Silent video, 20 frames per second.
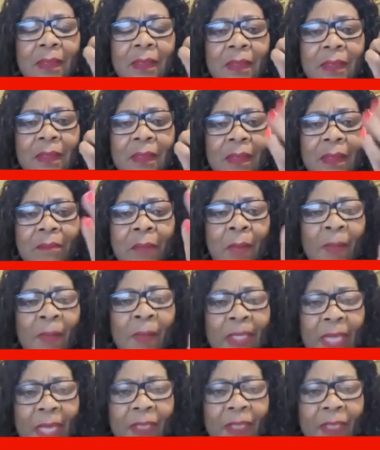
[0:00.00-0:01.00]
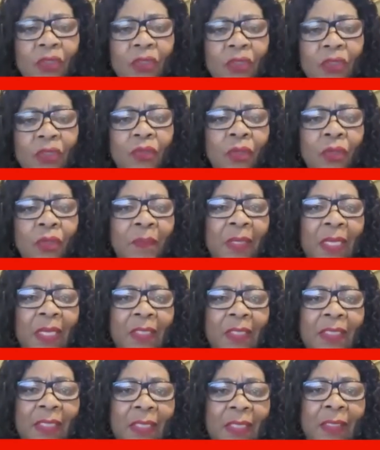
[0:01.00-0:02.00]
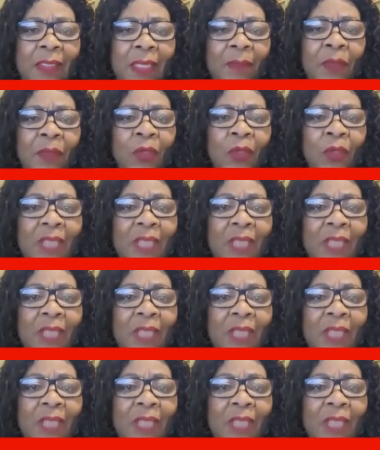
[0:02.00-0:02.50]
Mama K should not be getting in there, because I've